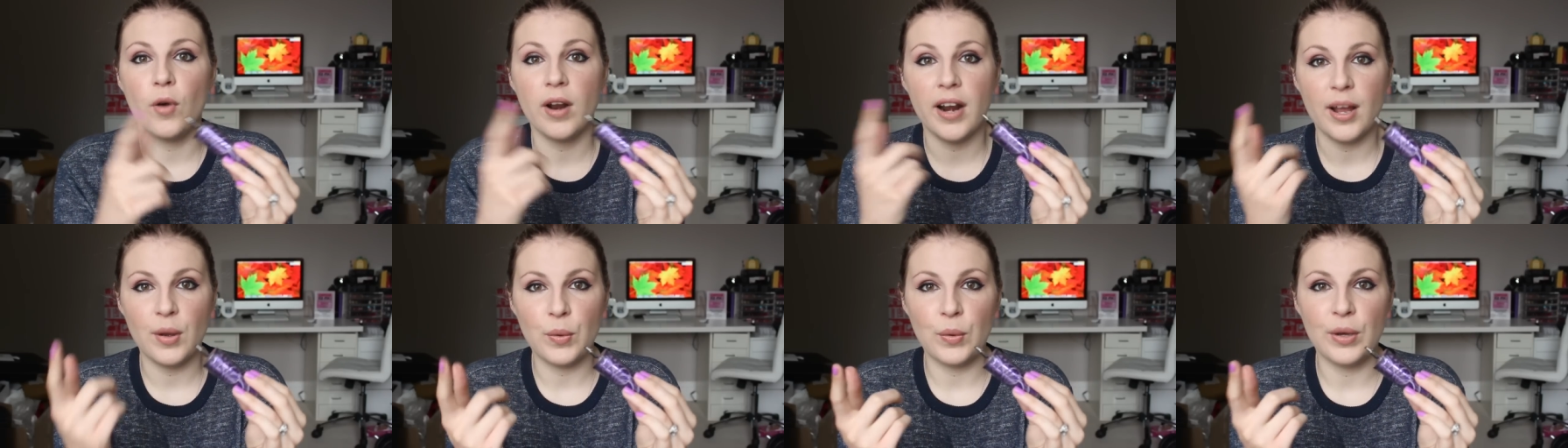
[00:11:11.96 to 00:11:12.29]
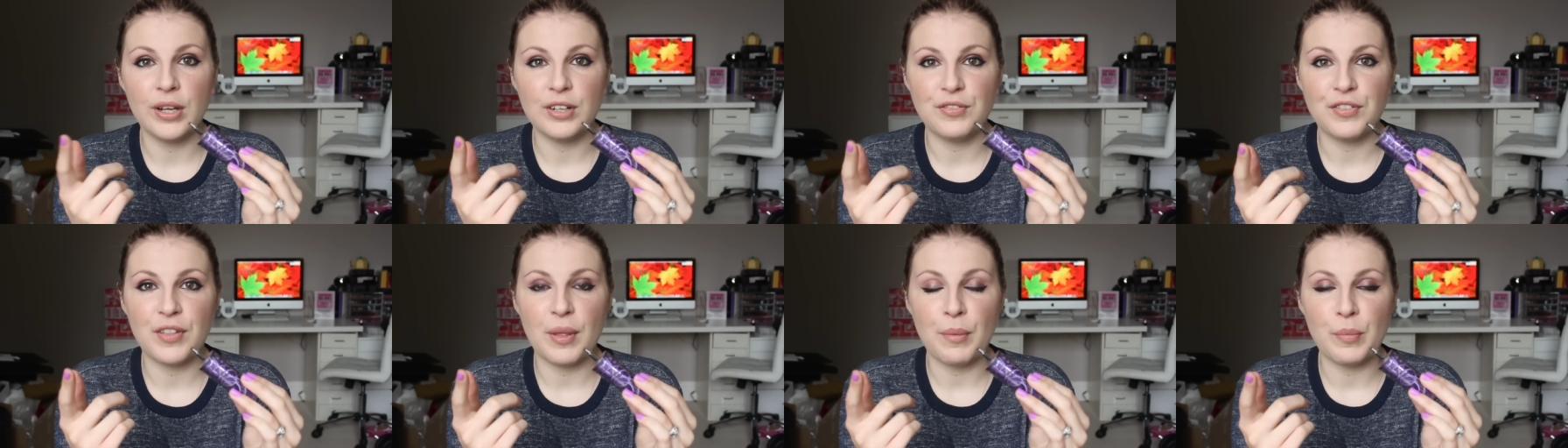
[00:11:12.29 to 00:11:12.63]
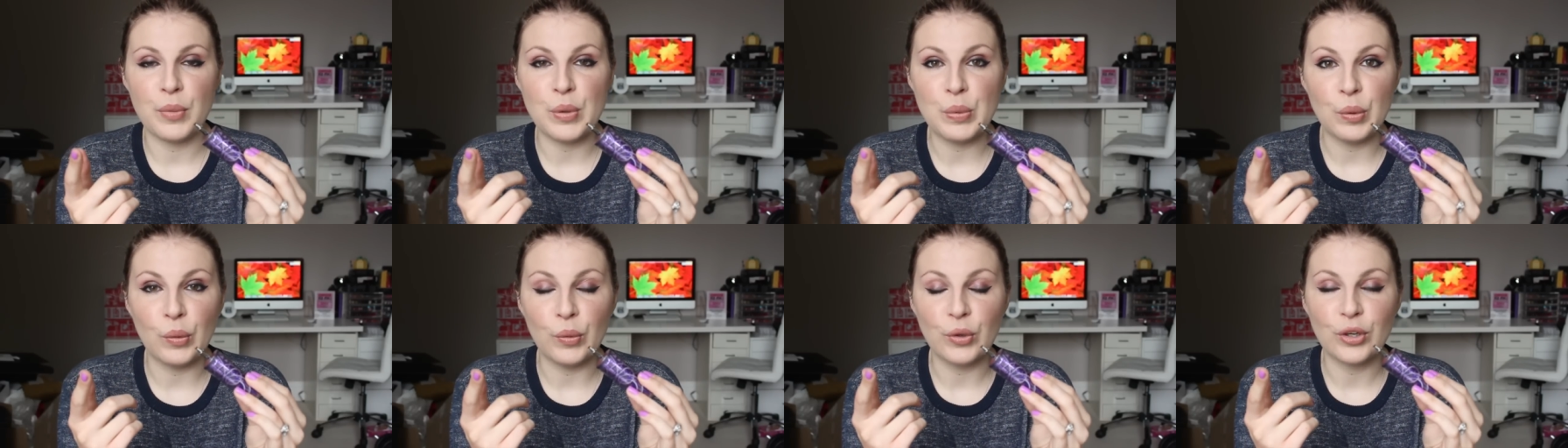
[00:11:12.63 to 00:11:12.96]
When I worked for
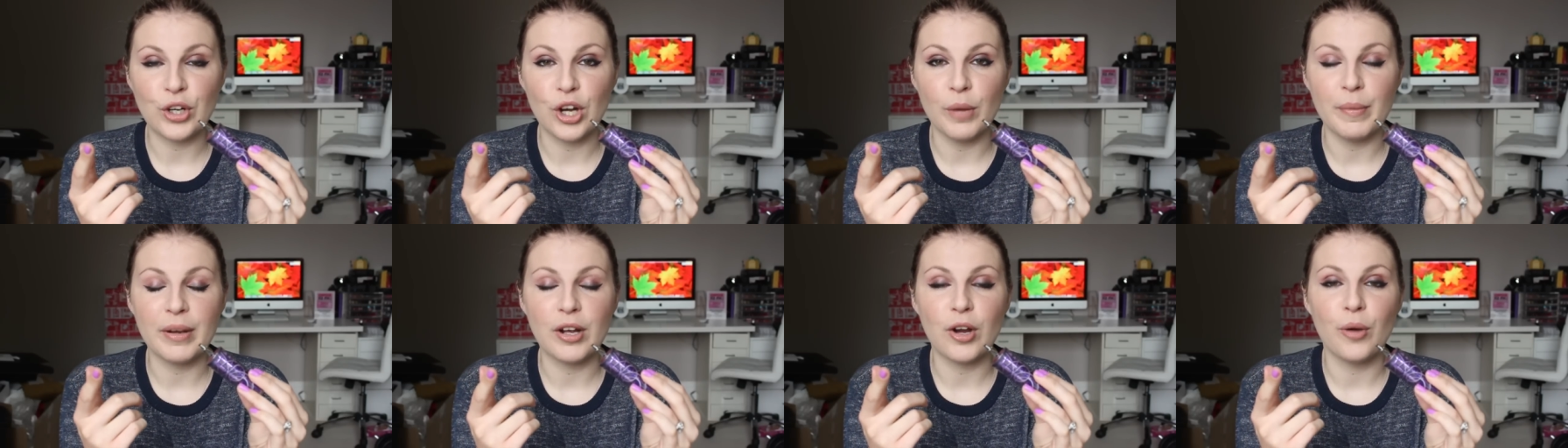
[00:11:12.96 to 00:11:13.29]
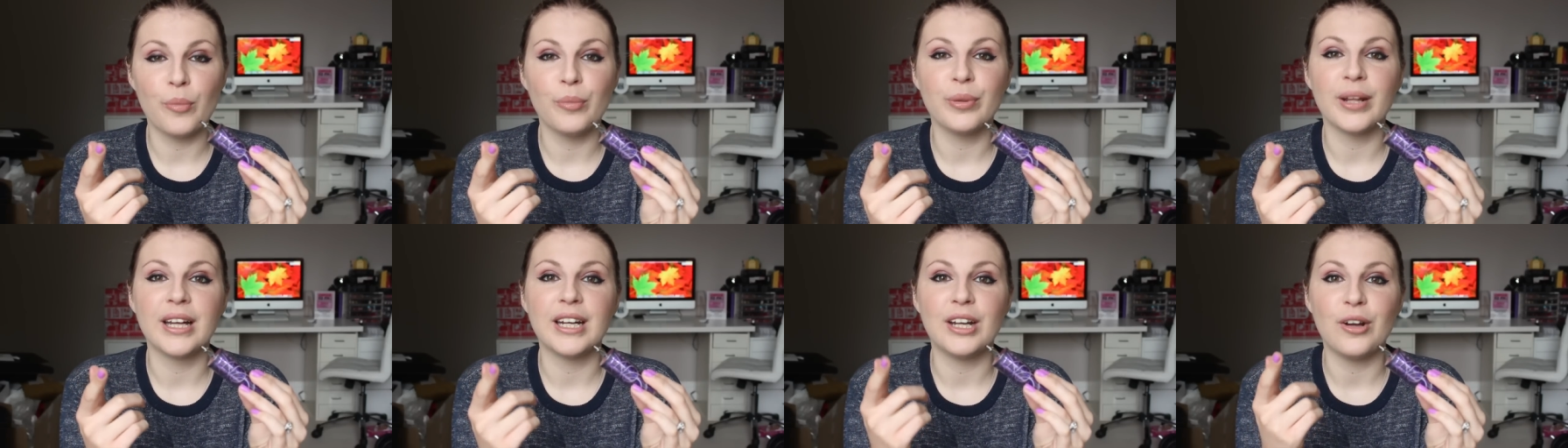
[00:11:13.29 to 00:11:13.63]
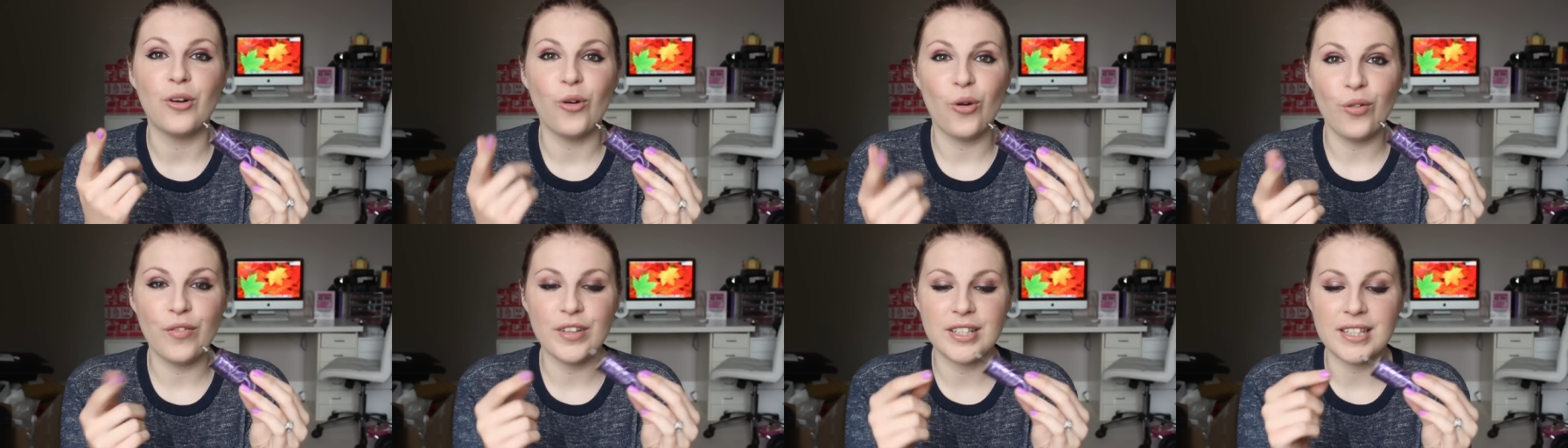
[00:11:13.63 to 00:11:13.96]
them, people would come in
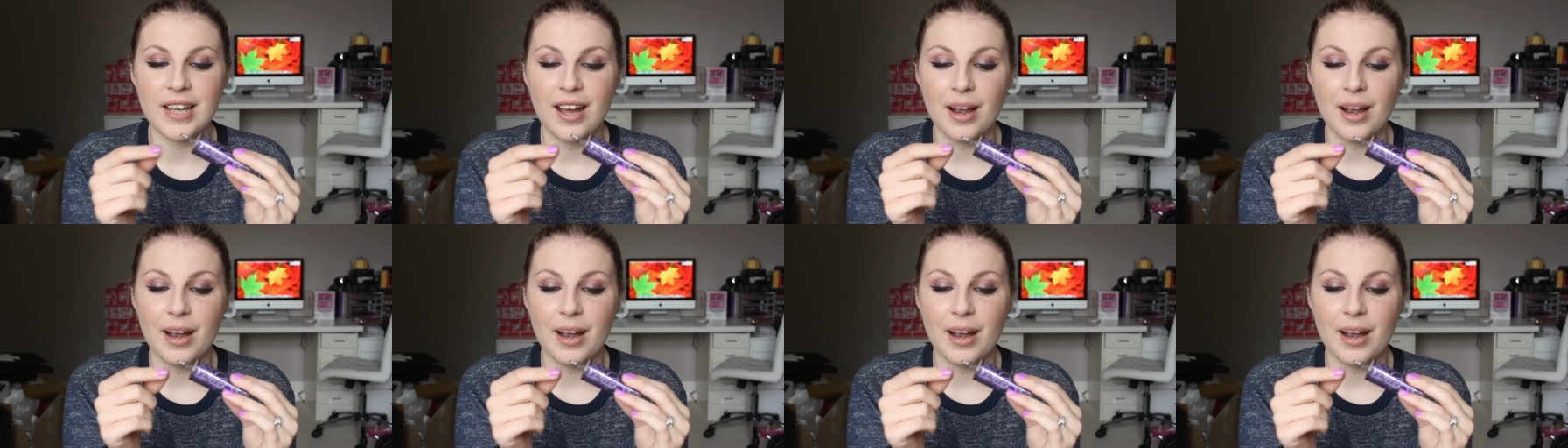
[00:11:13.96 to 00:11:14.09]
complaining all the